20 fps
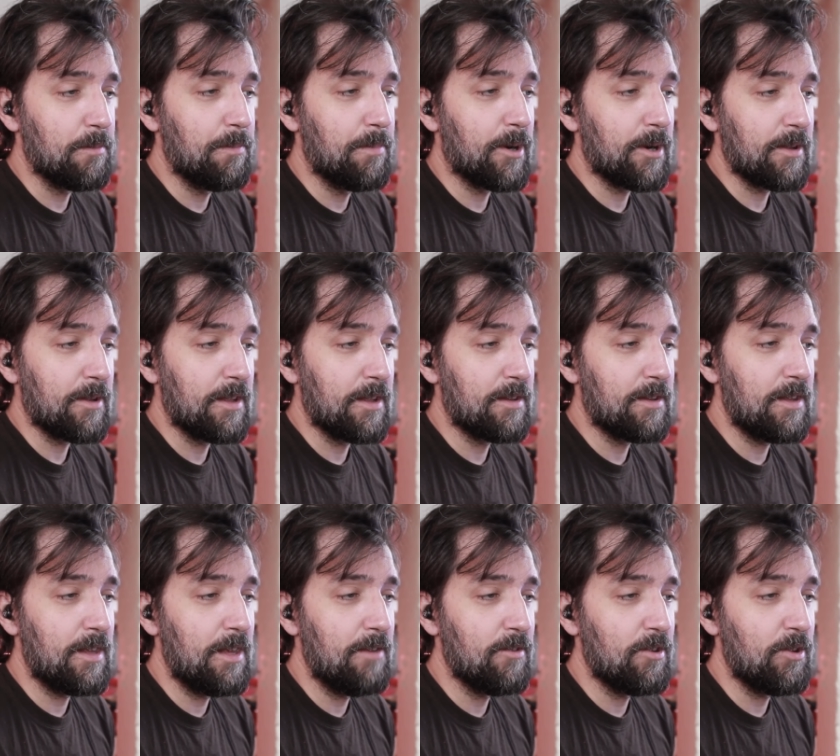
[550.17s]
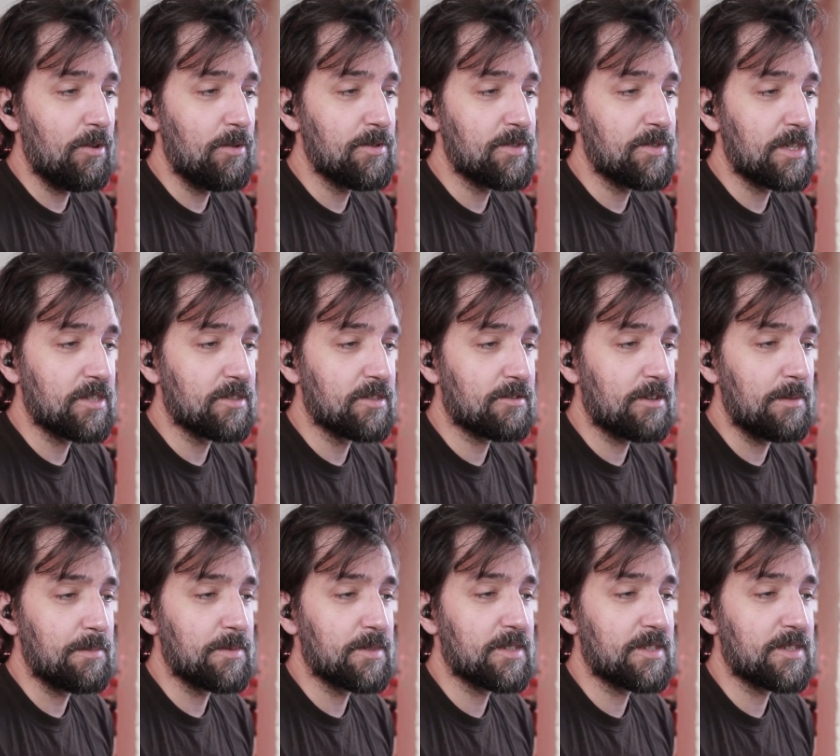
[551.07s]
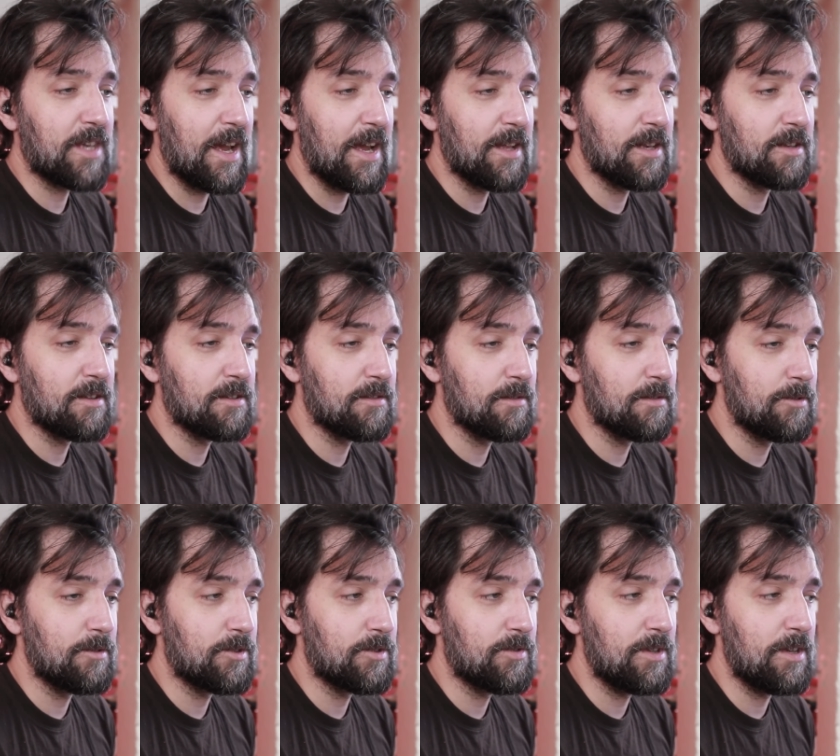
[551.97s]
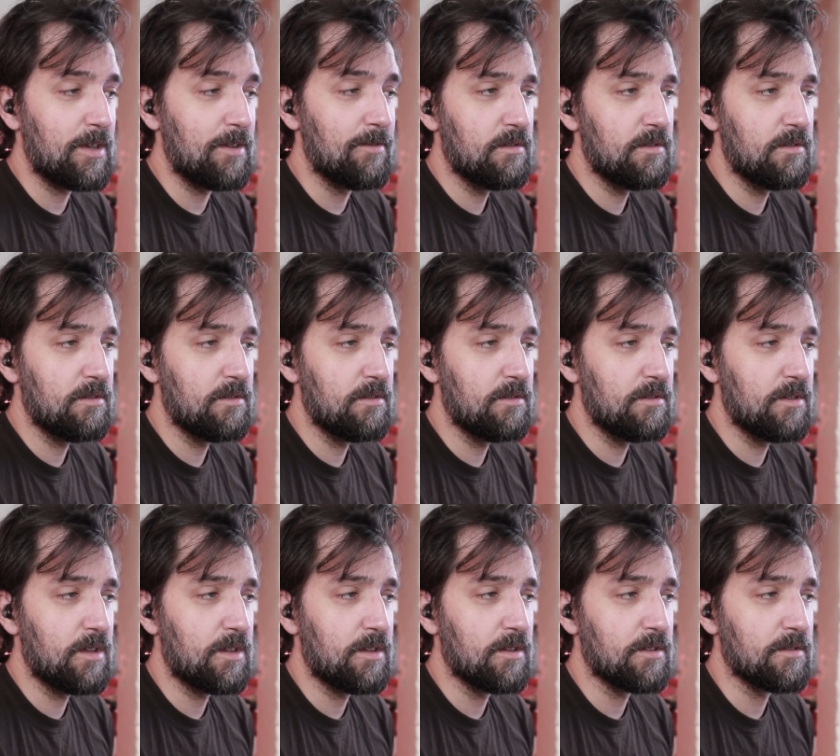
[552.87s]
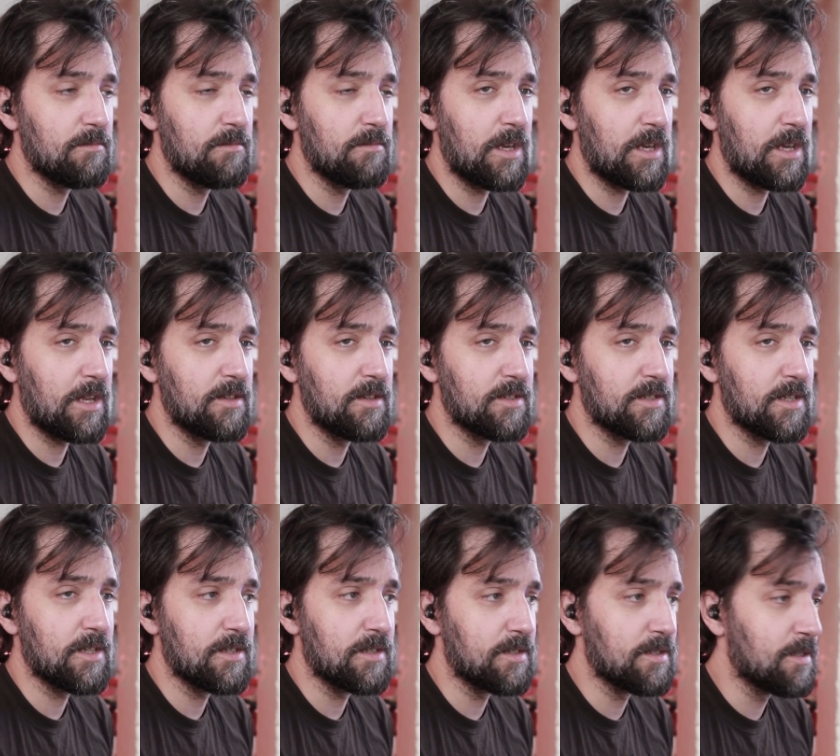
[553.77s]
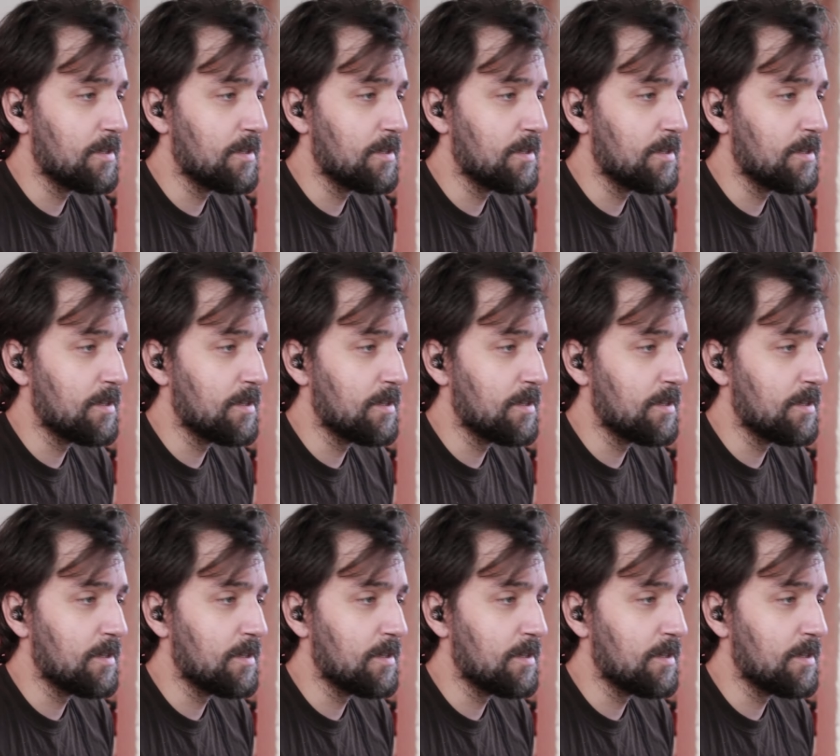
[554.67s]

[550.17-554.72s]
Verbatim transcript: bug that even using scripts can't retrieve. That doesn't make any sense.